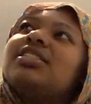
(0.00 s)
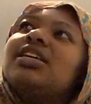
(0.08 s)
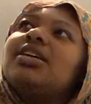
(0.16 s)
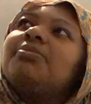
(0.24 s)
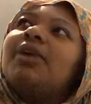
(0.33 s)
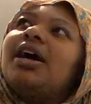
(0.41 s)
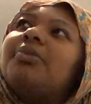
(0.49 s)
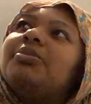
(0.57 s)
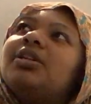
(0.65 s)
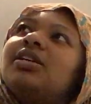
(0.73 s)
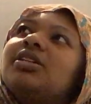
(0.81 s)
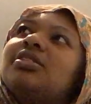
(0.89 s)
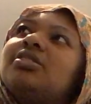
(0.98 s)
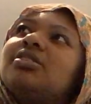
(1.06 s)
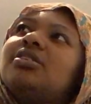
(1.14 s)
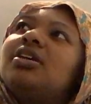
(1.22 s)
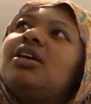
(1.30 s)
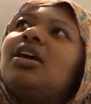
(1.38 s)
taking my happiness?
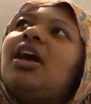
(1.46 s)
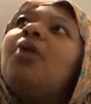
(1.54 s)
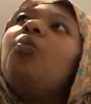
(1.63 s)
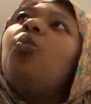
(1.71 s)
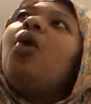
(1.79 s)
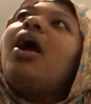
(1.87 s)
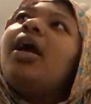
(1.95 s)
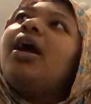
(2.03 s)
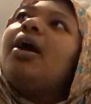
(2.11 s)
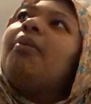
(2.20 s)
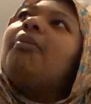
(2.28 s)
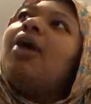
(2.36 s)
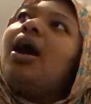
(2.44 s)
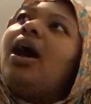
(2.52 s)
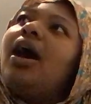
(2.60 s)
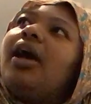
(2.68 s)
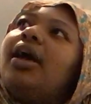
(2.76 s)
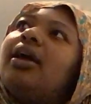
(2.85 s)
And why am
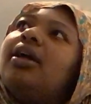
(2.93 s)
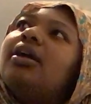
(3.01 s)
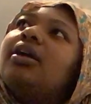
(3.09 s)
I